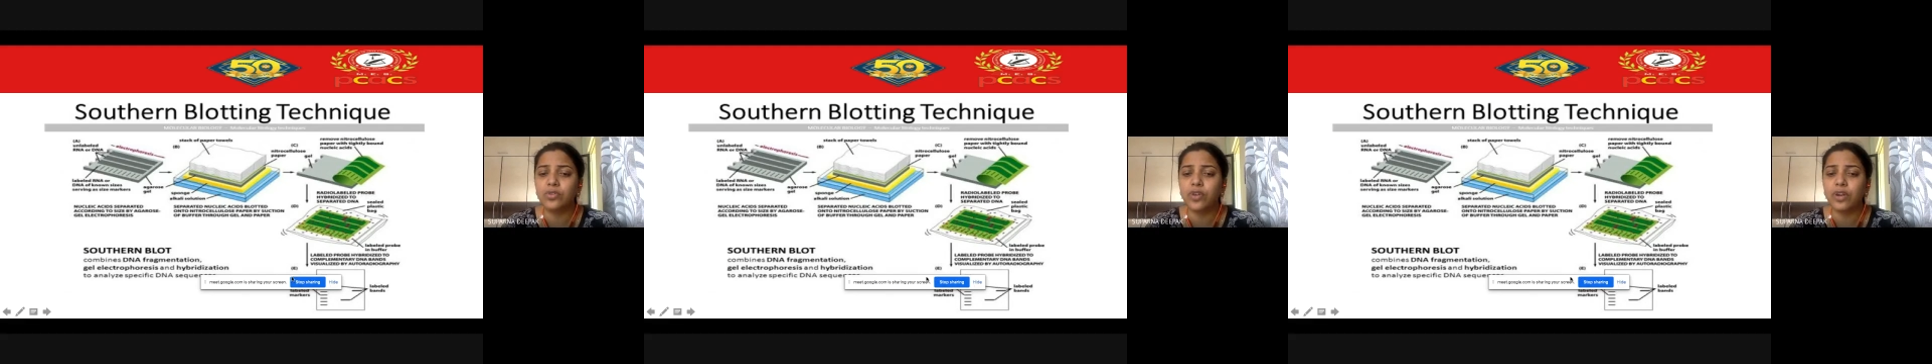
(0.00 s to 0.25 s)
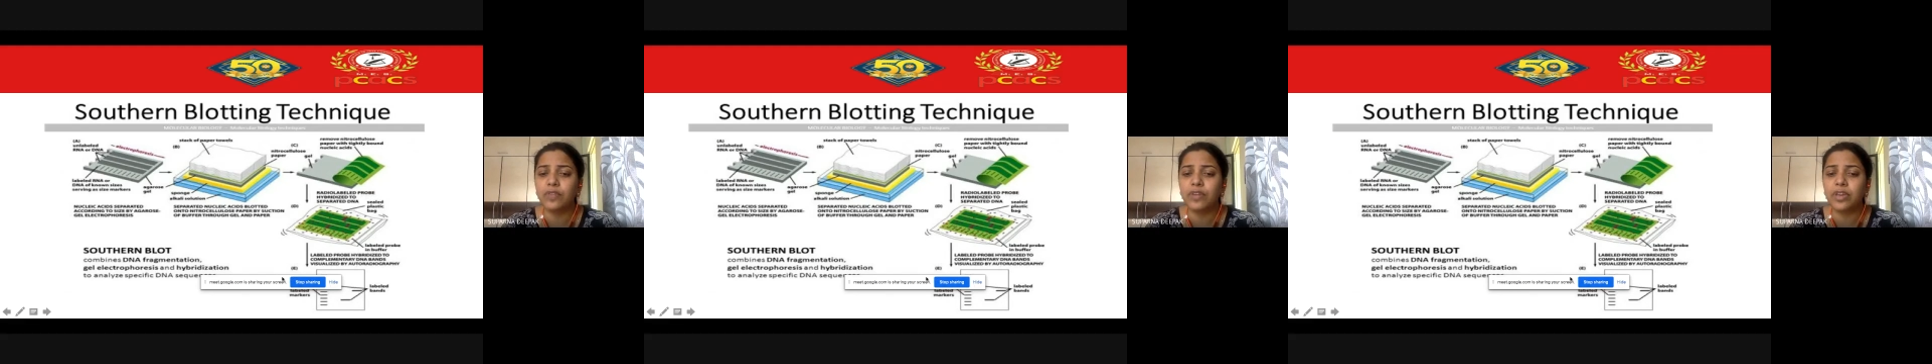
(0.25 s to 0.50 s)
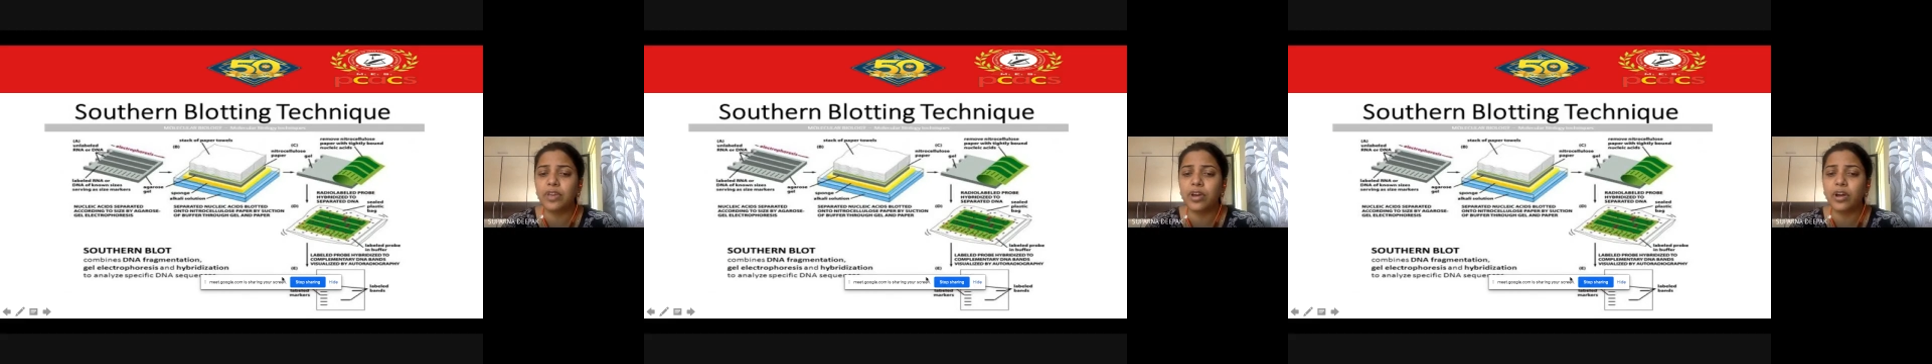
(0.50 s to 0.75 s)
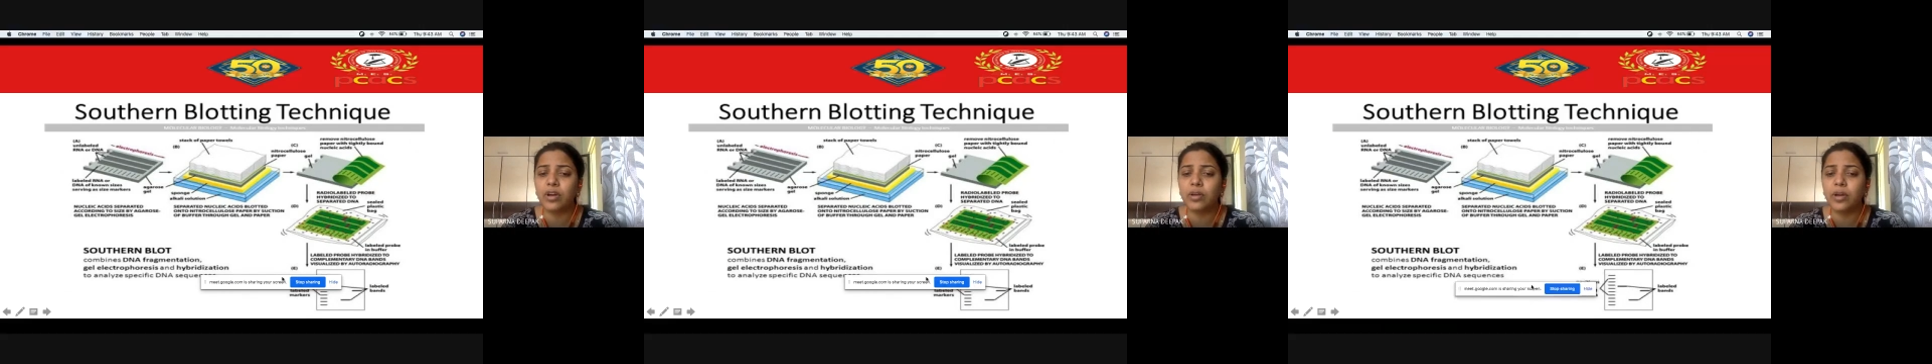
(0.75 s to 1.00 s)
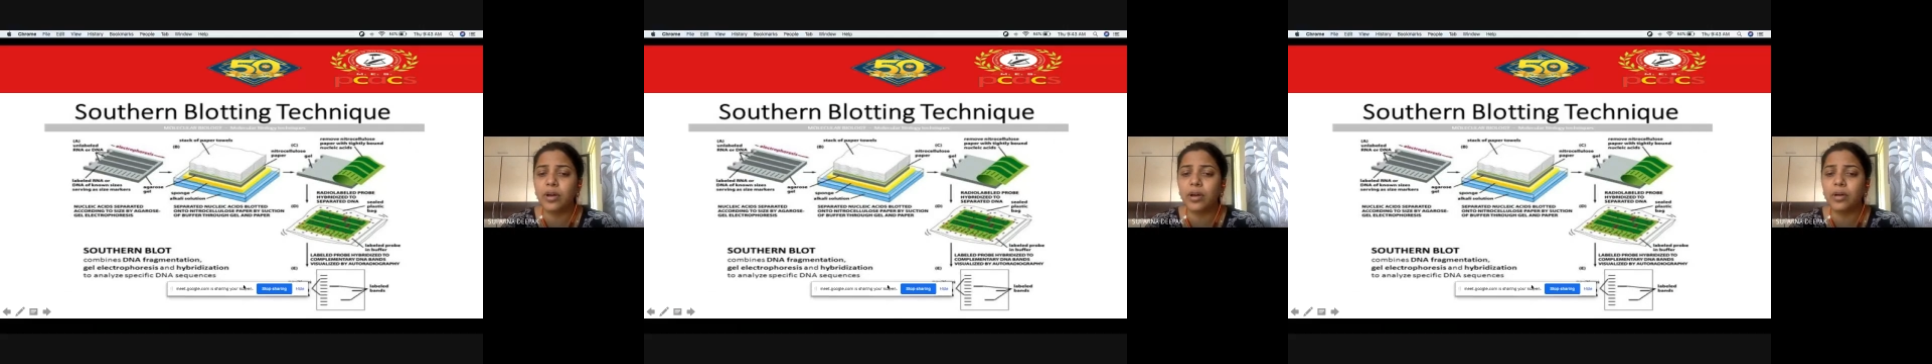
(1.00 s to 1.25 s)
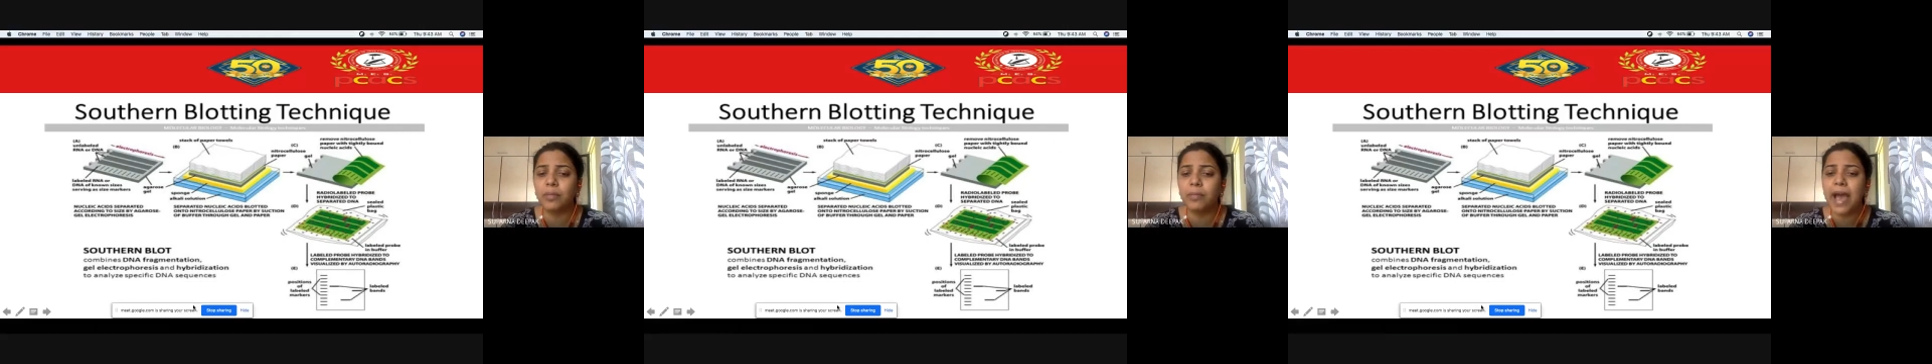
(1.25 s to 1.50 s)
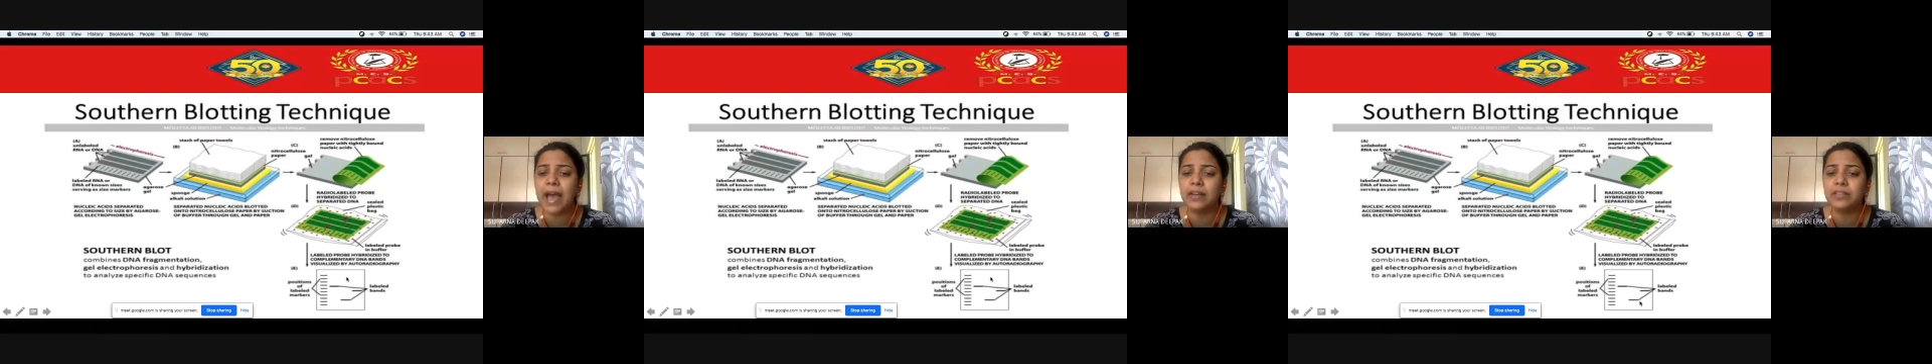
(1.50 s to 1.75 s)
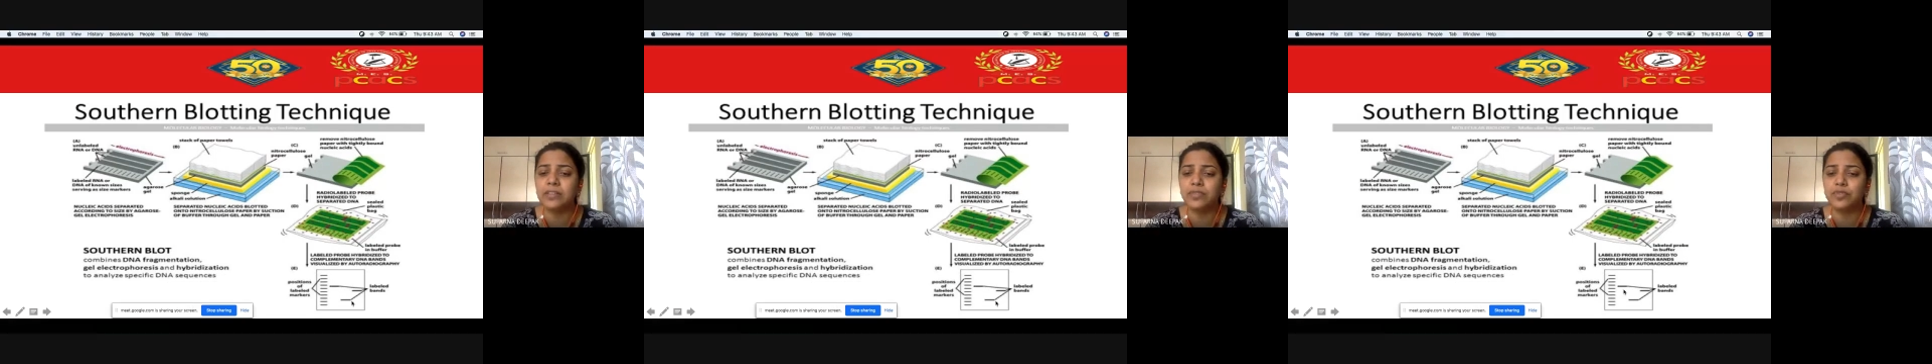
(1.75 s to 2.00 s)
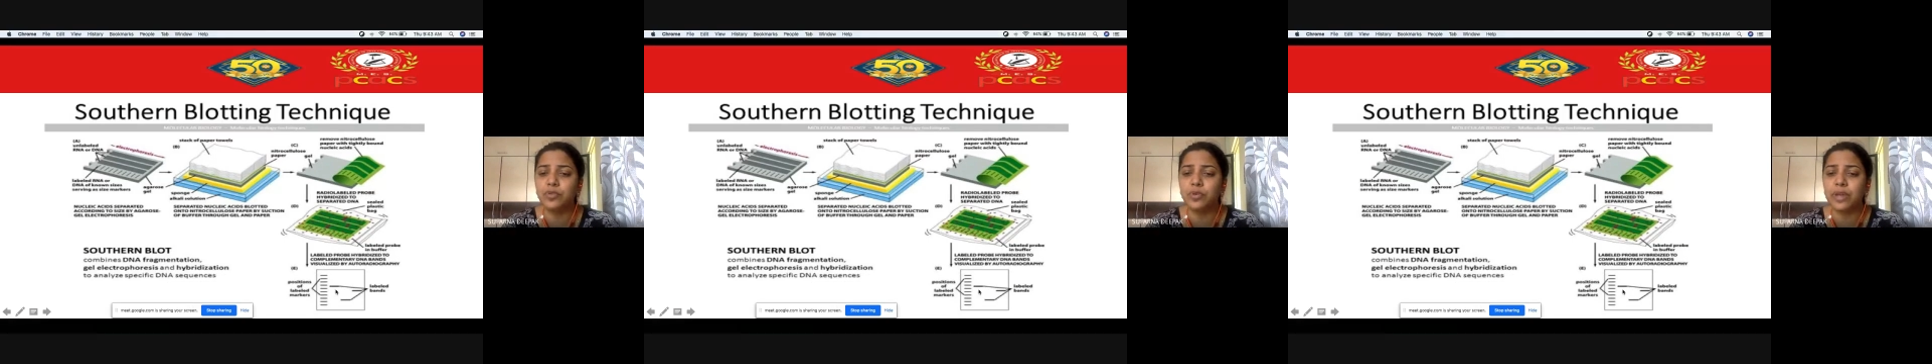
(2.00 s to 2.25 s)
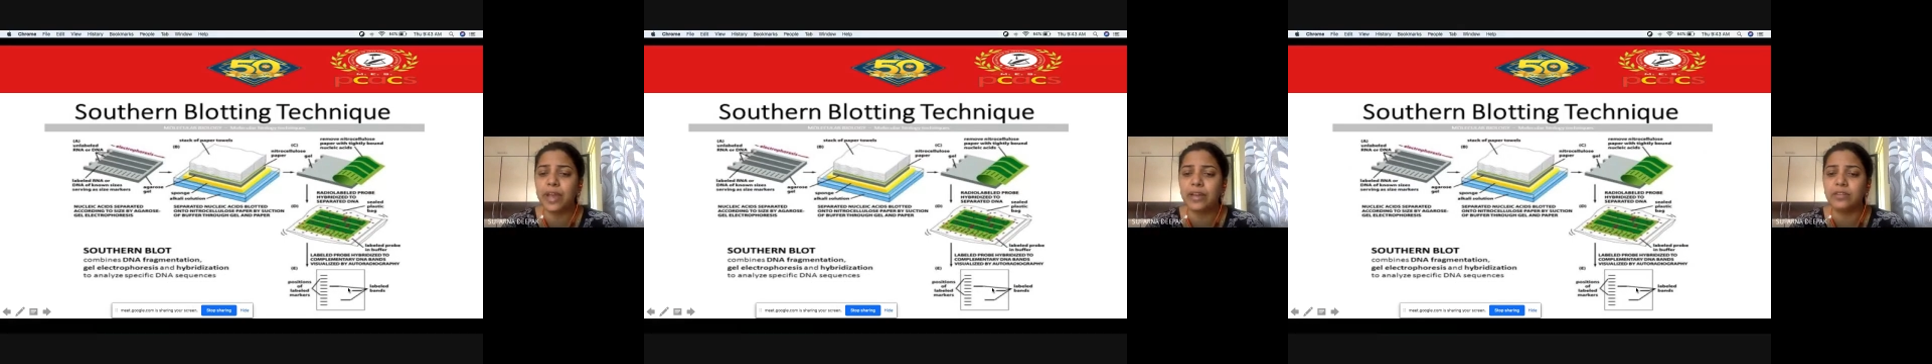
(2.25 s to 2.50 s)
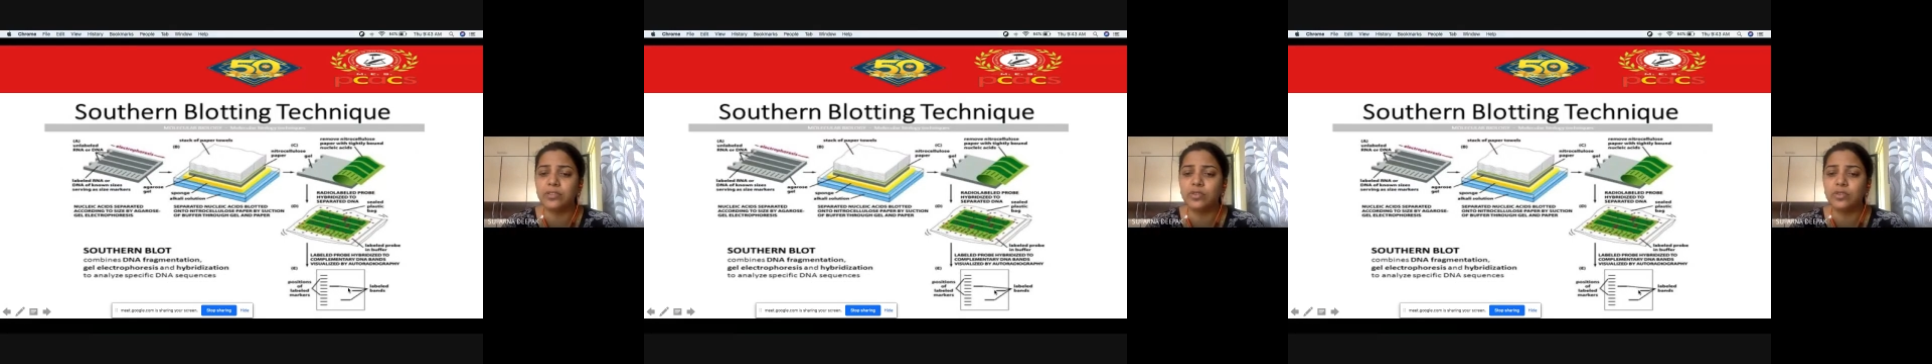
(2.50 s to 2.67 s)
whatever your bands, if you get,